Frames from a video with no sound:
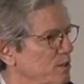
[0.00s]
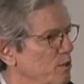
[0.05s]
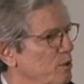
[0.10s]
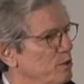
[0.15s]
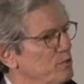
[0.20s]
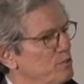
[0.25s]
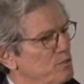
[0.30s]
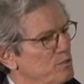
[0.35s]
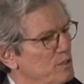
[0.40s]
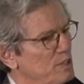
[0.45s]

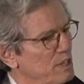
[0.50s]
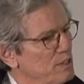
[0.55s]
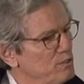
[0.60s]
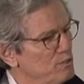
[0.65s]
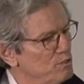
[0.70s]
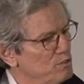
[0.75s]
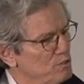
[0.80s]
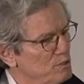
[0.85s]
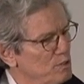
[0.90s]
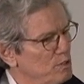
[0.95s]
or
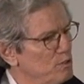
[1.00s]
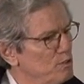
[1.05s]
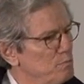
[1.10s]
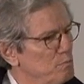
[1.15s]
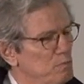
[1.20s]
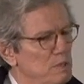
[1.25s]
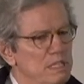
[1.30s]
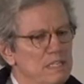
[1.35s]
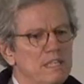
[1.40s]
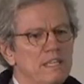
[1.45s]
is
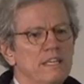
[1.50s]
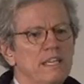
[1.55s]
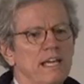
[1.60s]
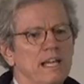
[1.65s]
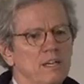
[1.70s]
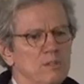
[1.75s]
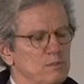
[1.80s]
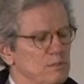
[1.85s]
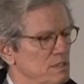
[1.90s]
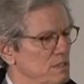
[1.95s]
petering
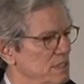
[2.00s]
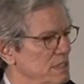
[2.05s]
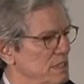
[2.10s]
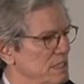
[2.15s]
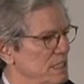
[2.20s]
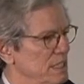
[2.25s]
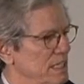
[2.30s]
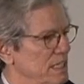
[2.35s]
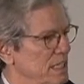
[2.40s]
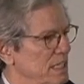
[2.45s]
out. No?
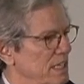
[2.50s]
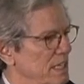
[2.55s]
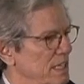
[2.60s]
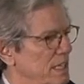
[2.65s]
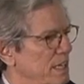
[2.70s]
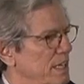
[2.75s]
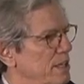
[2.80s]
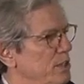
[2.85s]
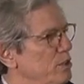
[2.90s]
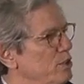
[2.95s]

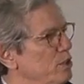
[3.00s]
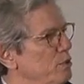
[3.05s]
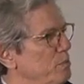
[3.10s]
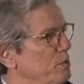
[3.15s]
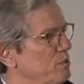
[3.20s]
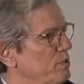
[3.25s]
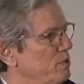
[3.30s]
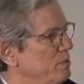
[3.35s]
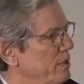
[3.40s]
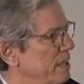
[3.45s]

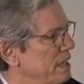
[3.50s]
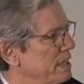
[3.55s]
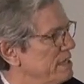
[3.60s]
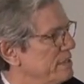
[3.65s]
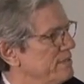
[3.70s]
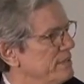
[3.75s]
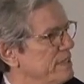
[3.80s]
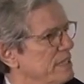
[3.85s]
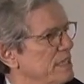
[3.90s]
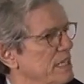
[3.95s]
Europe is in
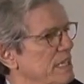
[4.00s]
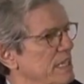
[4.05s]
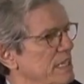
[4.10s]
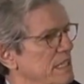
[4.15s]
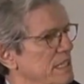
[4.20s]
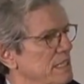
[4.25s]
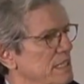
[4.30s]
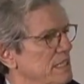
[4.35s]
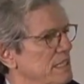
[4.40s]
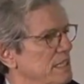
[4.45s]
relative
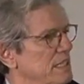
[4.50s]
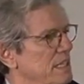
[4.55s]
decline.